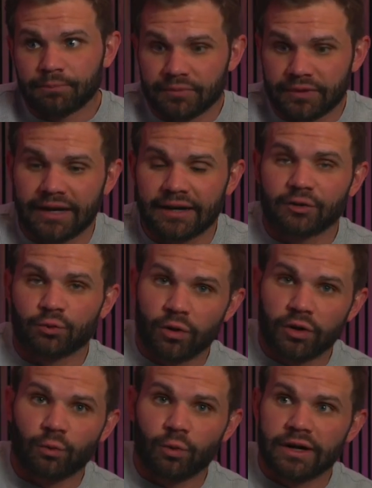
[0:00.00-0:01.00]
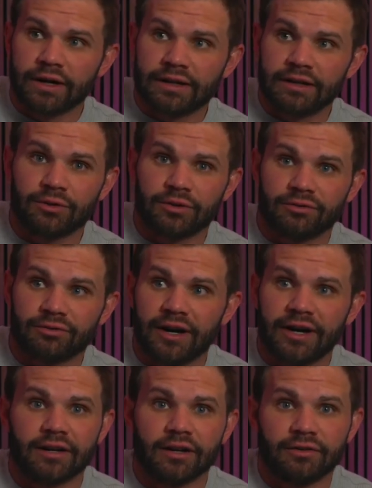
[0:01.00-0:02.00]
that is one way that you can
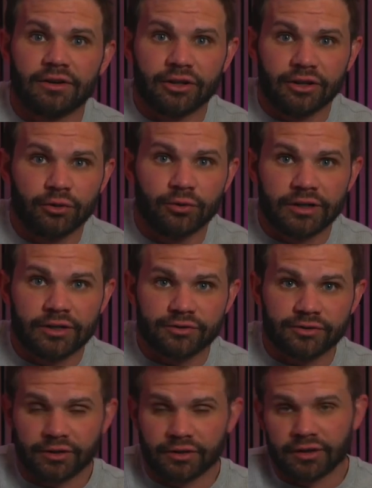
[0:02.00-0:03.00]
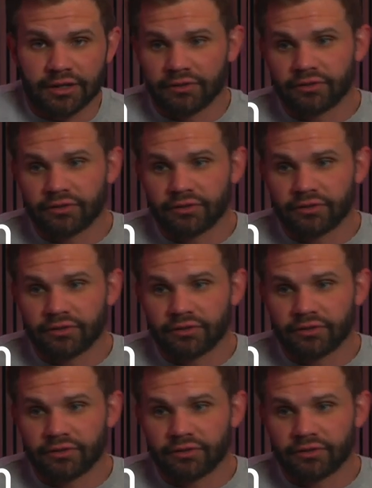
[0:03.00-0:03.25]
find a very new and interesting thing.